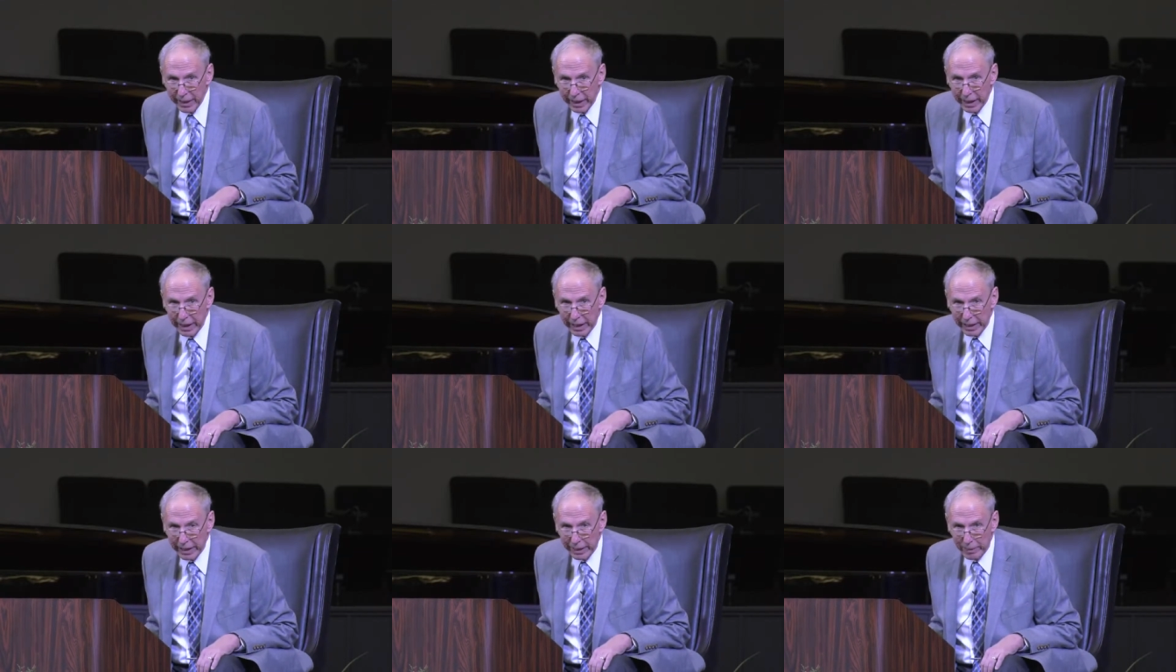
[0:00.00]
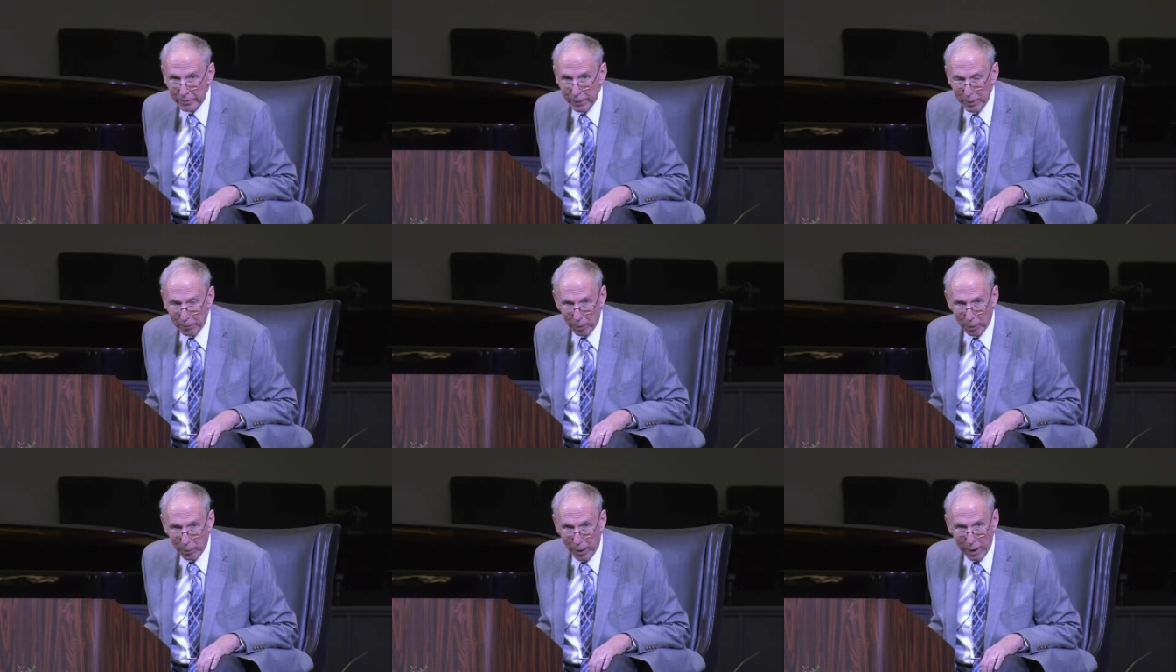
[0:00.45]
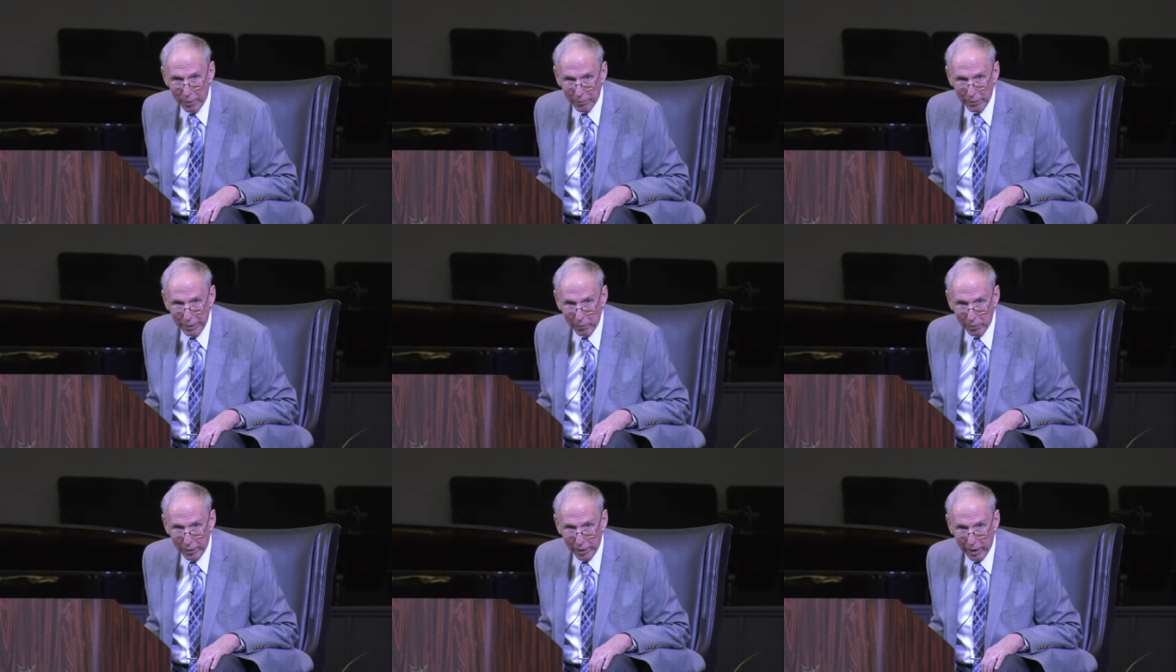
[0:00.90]
And the people around
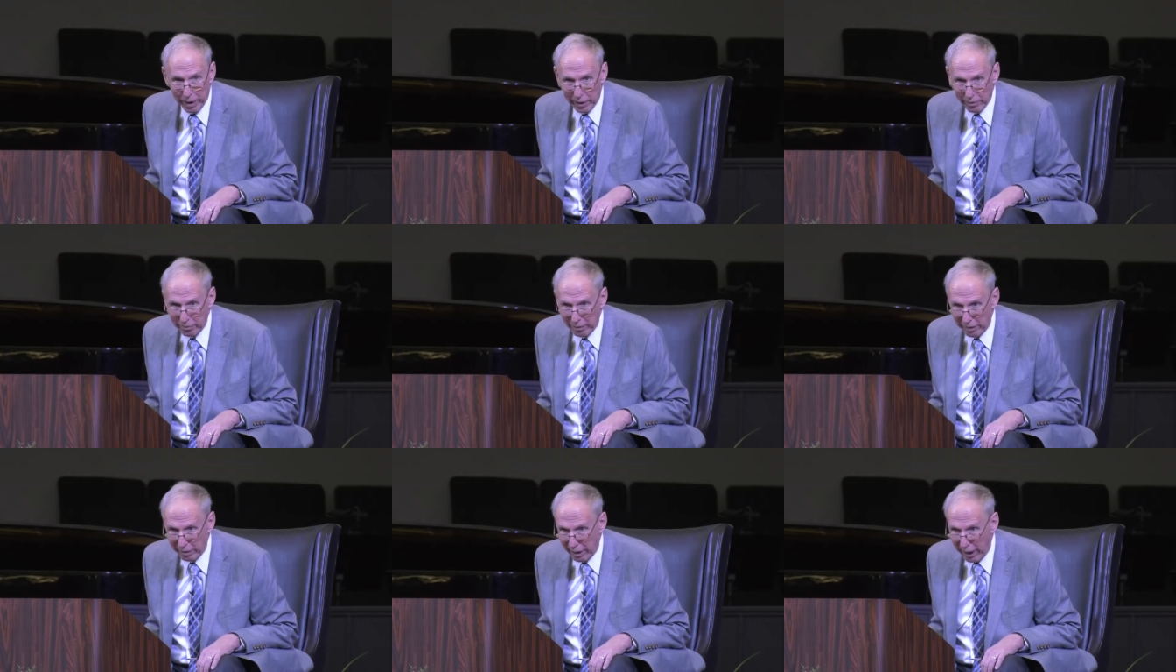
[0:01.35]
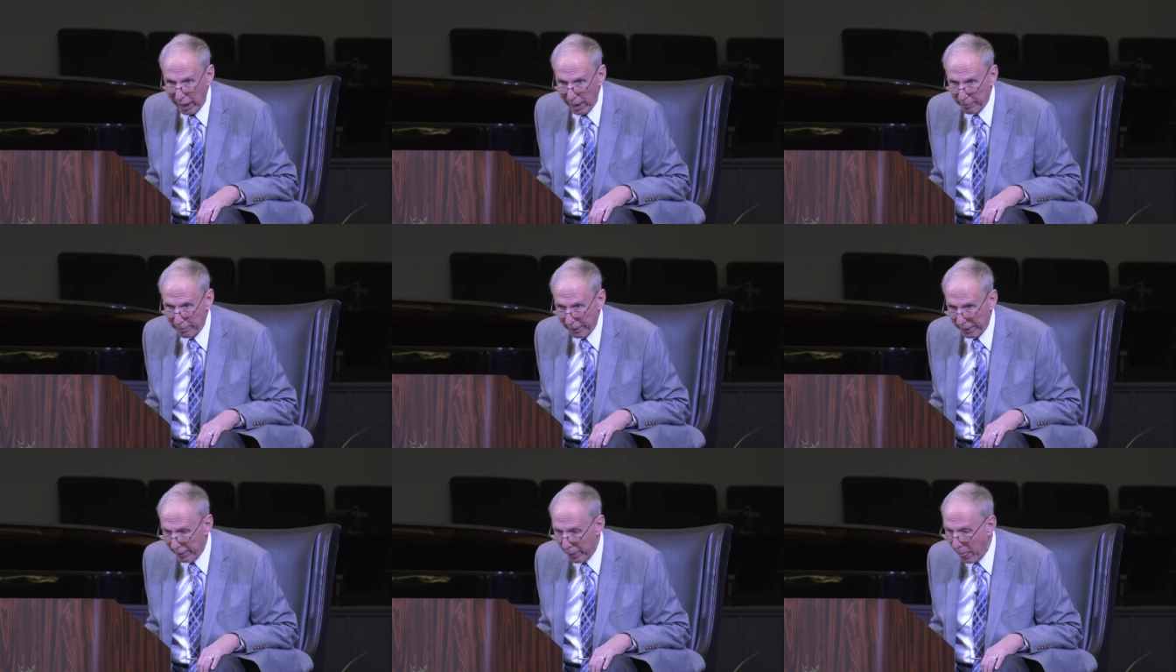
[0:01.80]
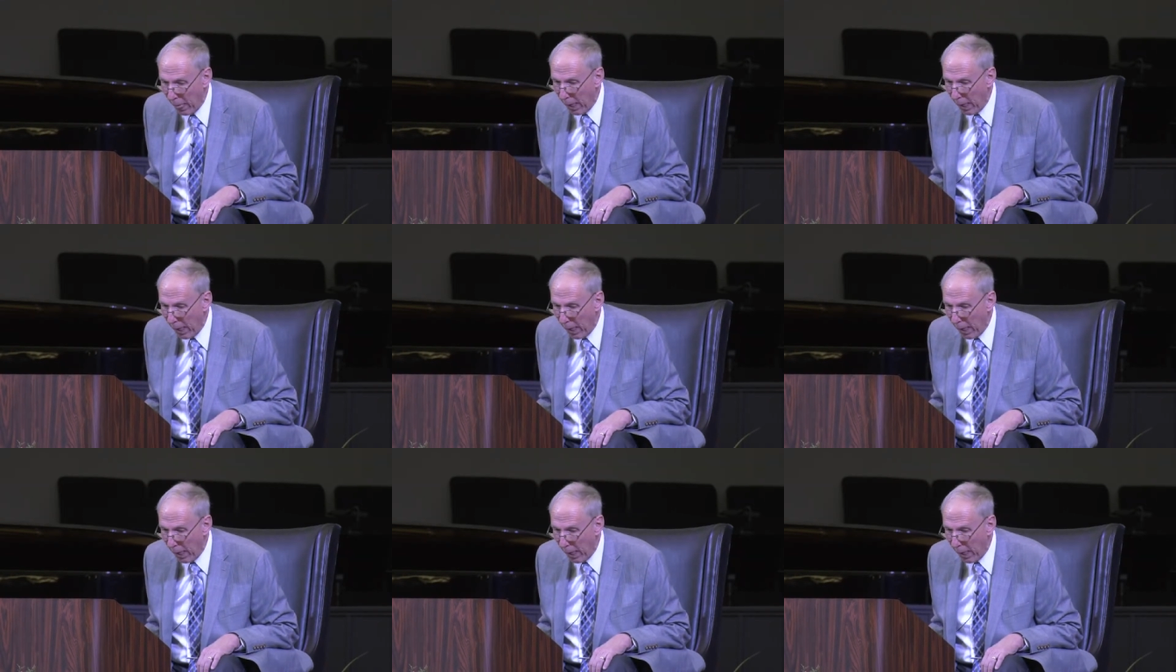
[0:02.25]
me were not real happy.